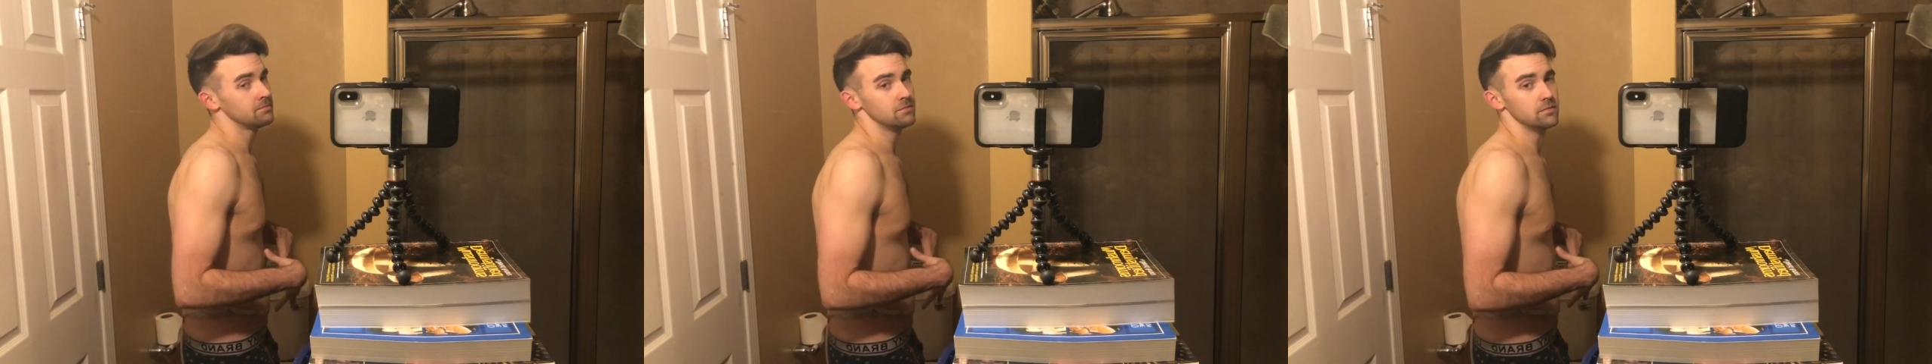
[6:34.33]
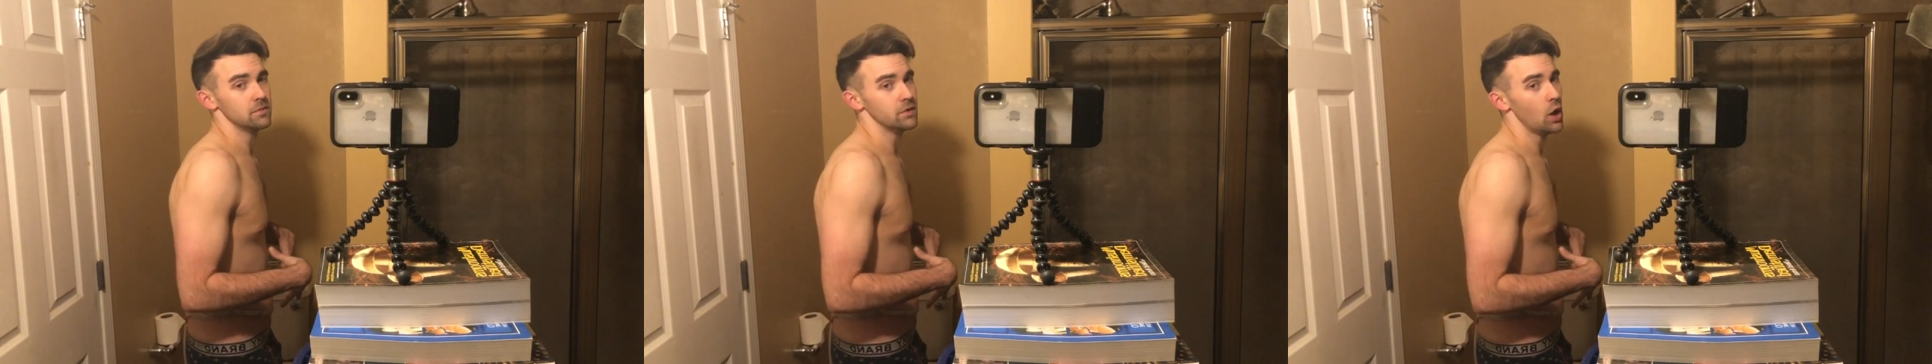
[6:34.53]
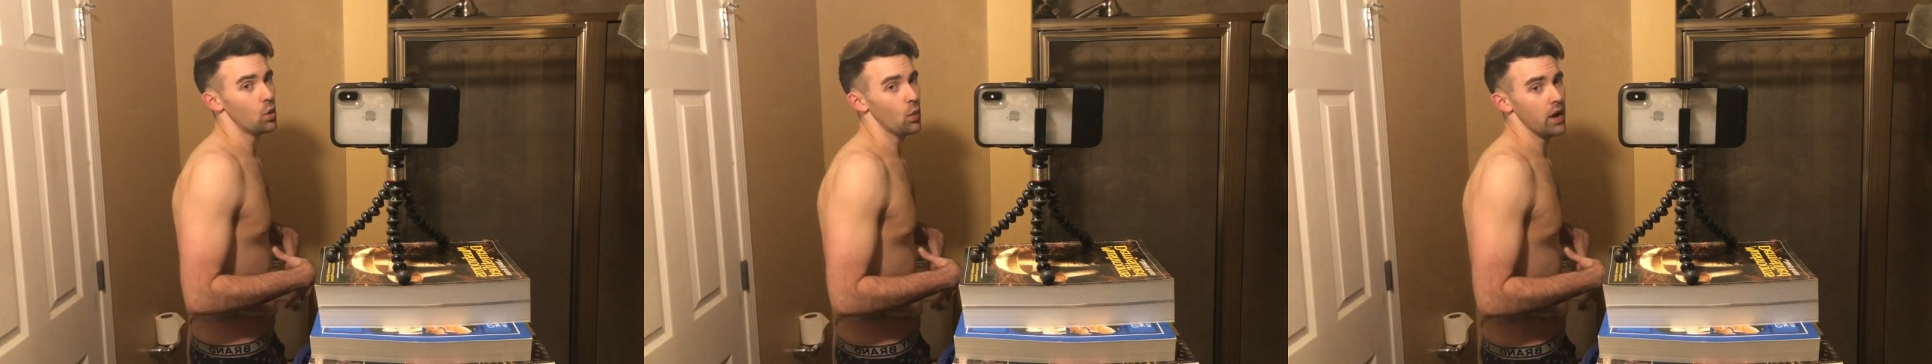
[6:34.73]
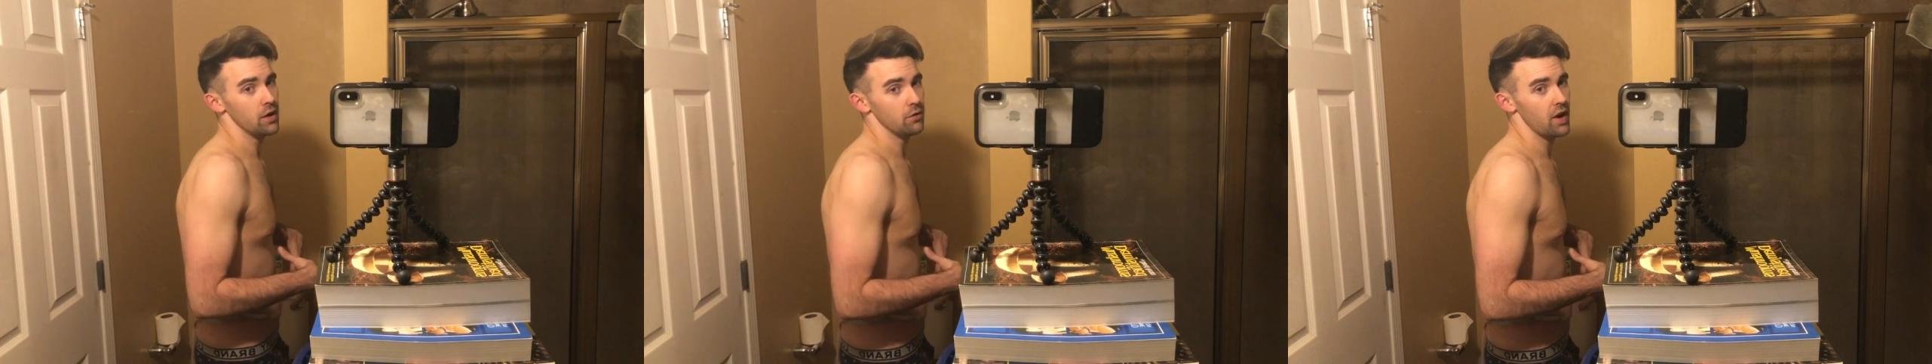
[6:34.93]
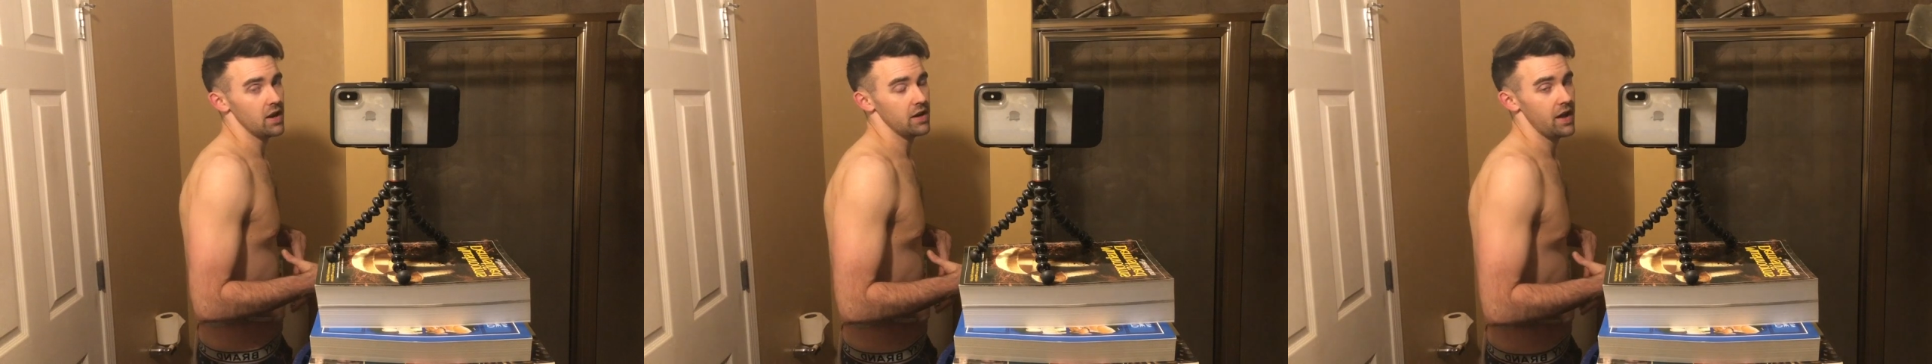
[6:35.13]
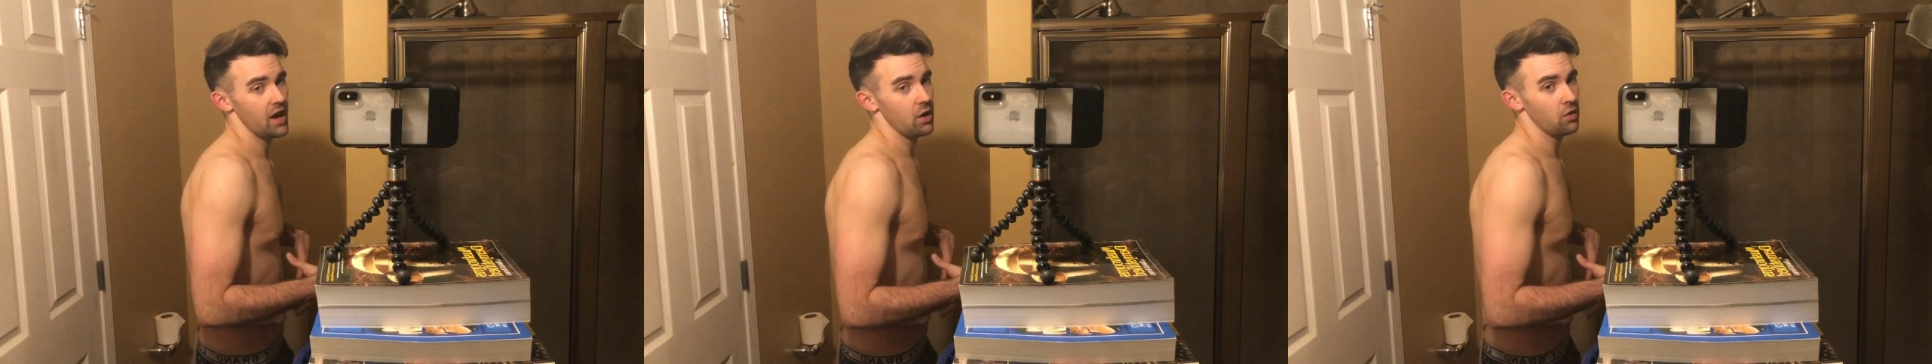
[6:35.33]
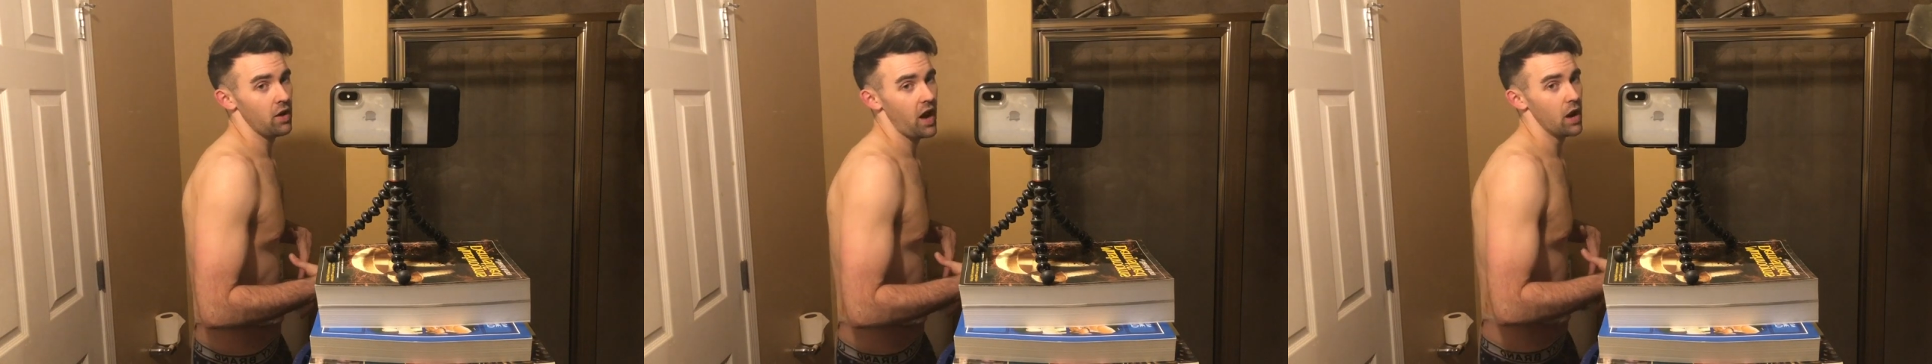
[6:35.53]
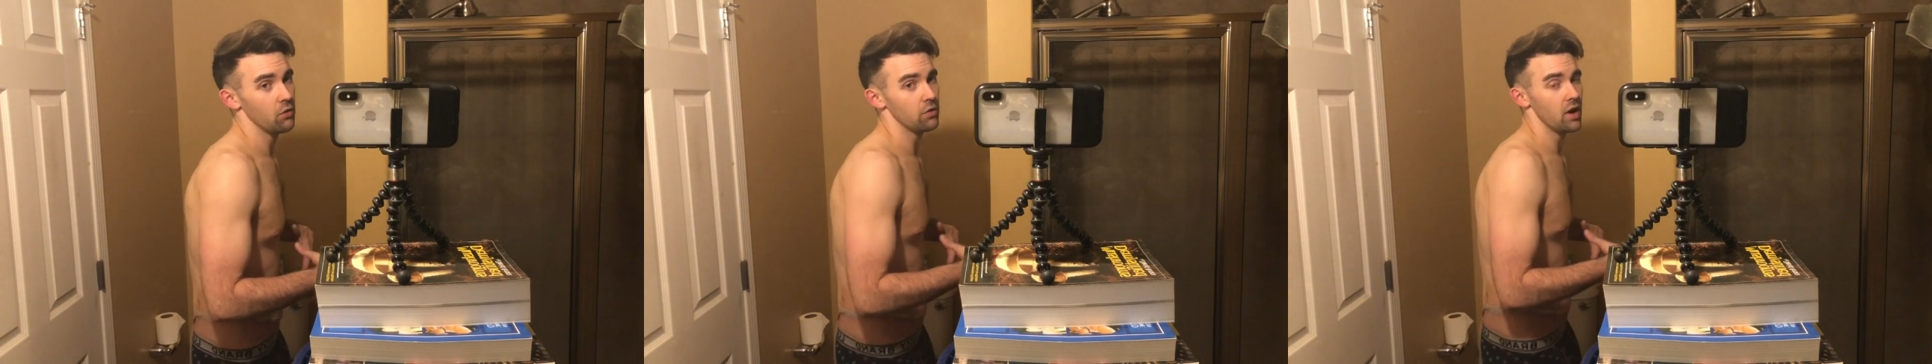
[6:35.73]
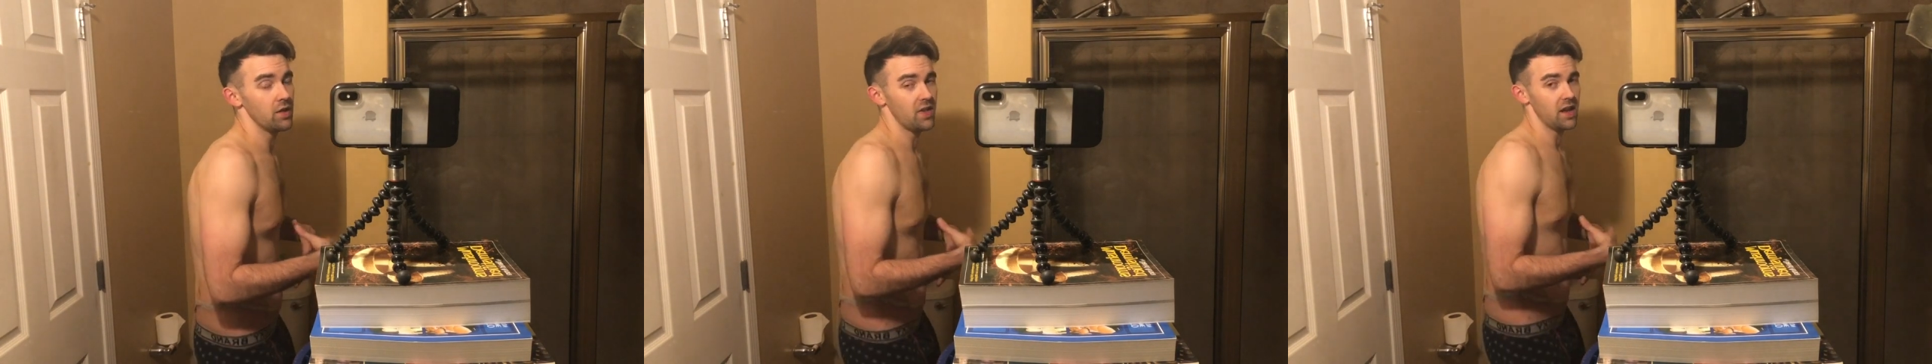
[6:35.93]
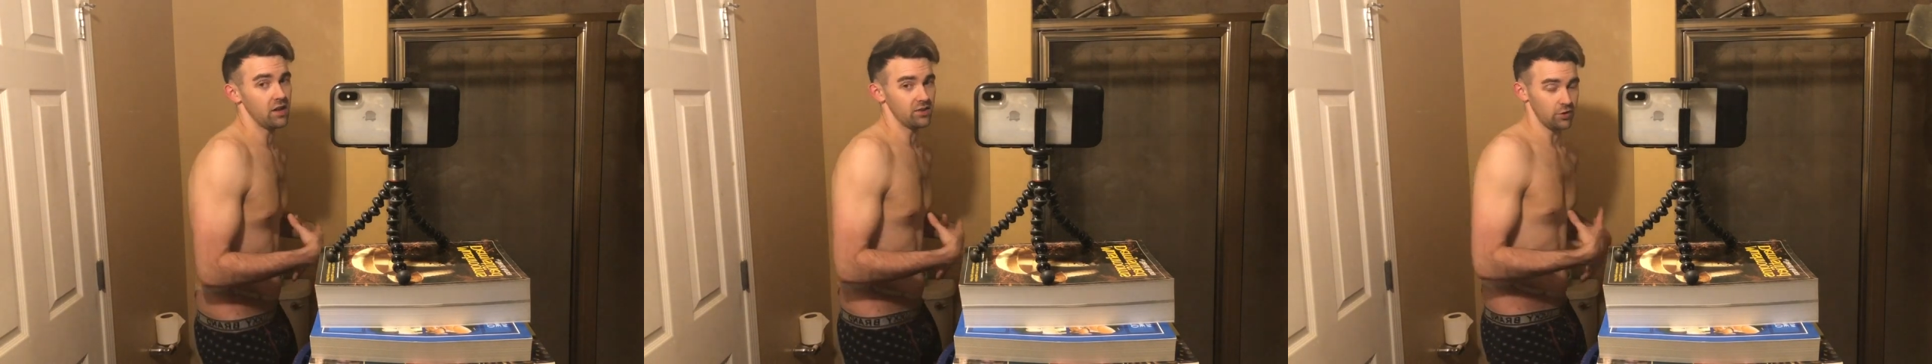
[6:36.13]
no way right now. I would rate
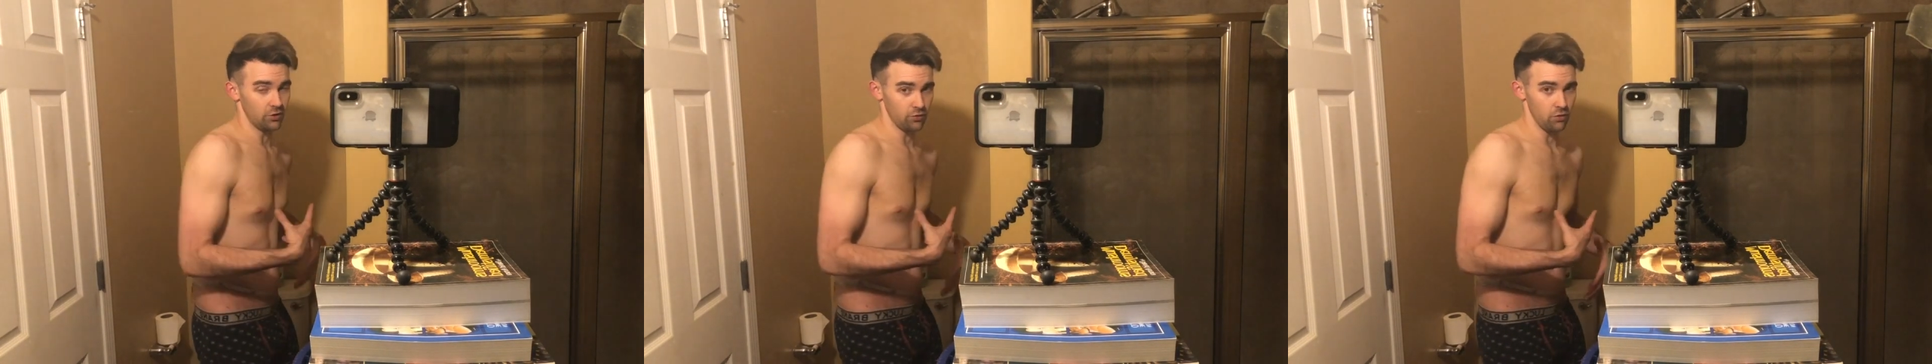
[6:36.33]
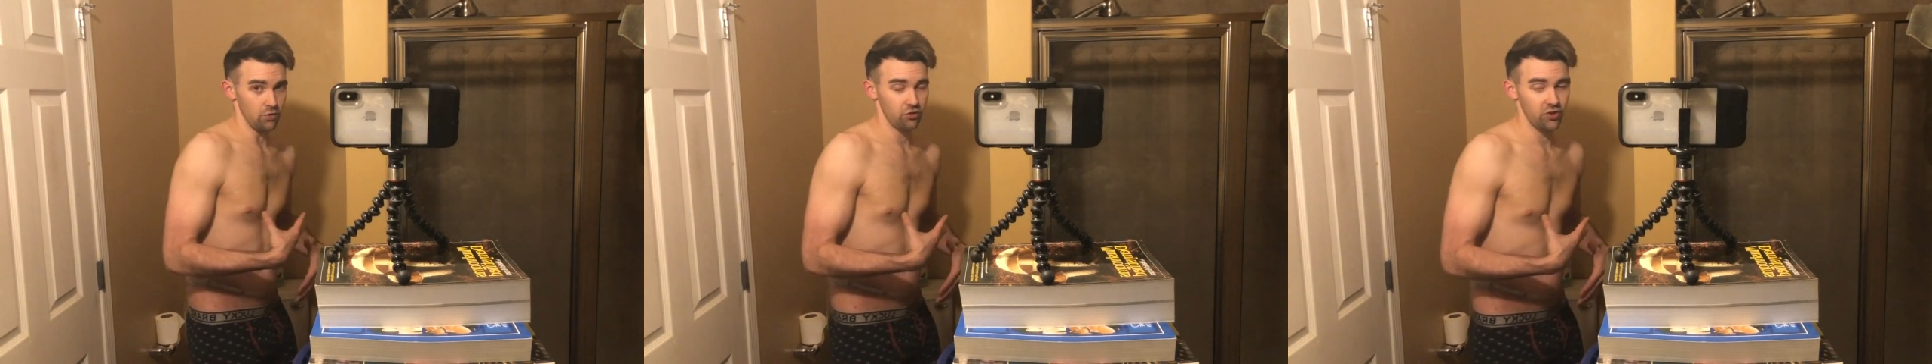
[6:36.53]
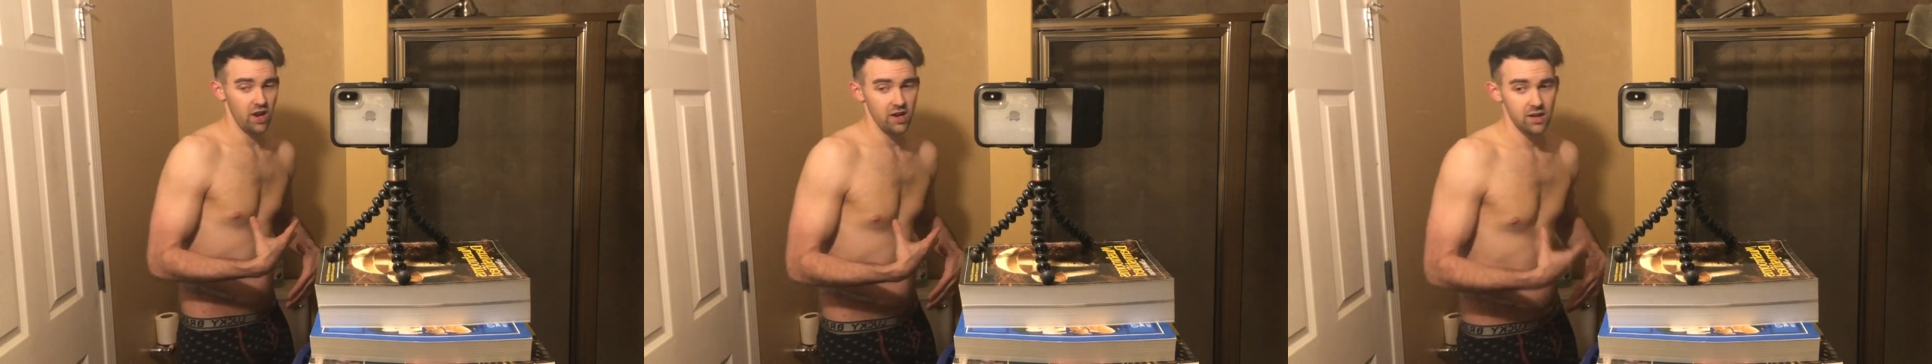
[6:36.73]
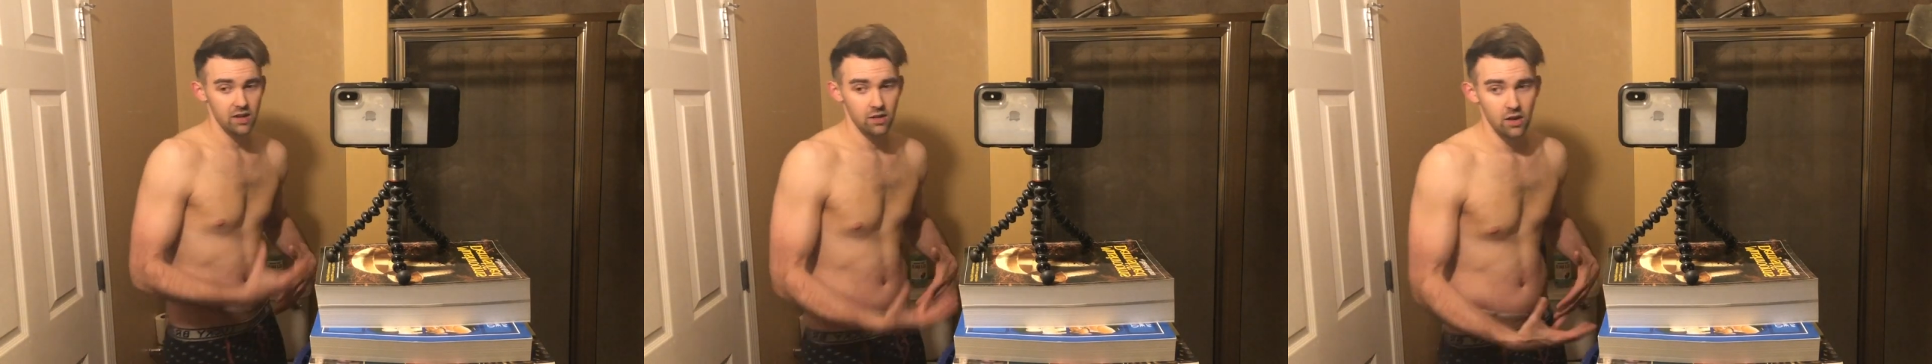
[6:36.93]
that as excruciating.